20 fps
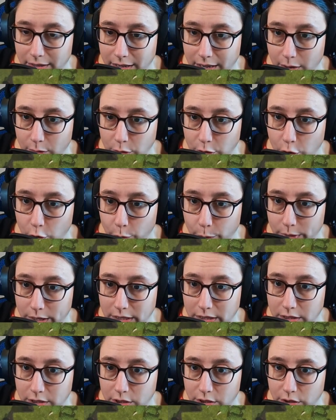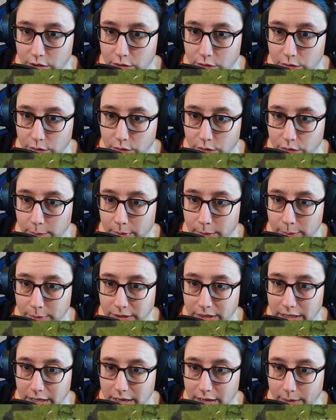I was hoping to be able
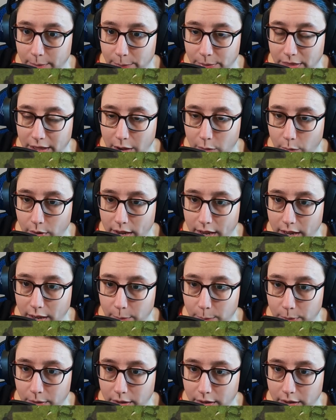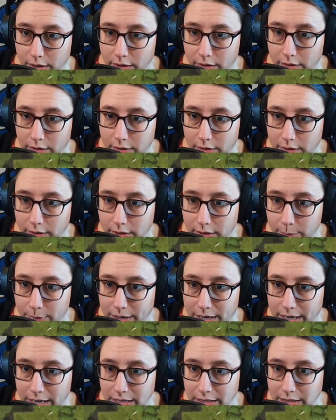to get up that way, but I mean,
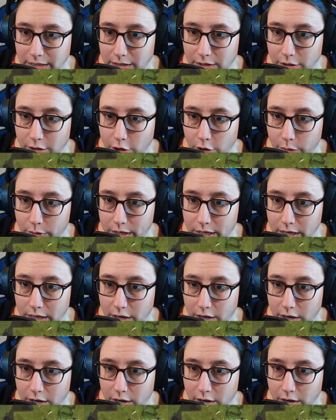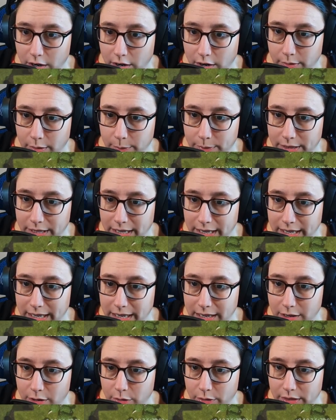I guess I could go here, but then I
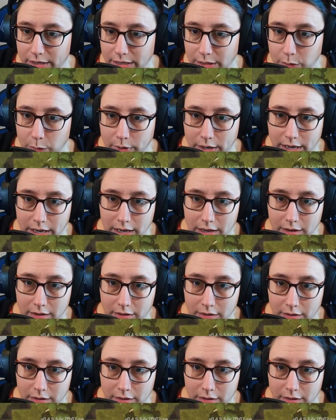can't go this way.